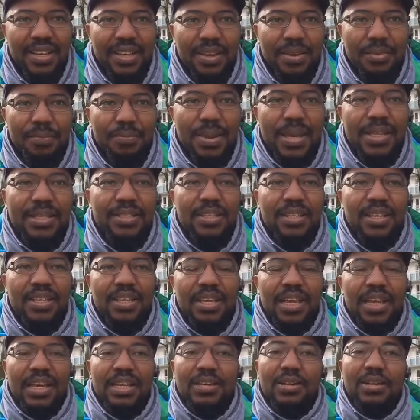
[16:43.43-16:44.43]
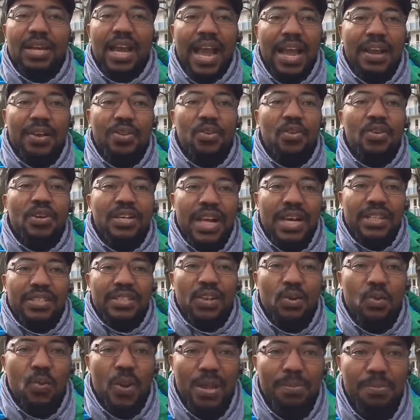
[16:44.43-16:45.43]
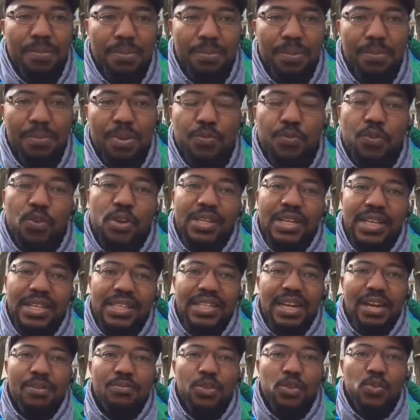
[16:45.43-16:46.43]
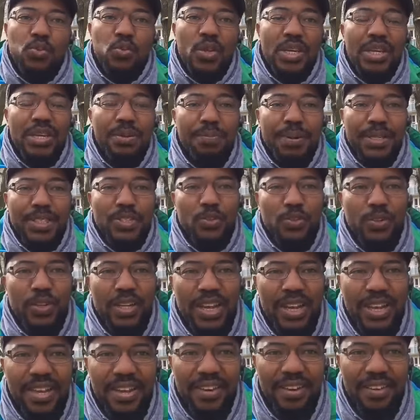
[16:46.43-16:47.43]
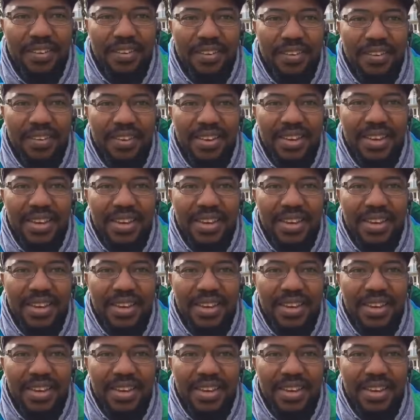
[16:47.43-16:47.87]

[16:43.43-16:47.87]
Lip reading: But I know that the white people, before they travel to any particular area,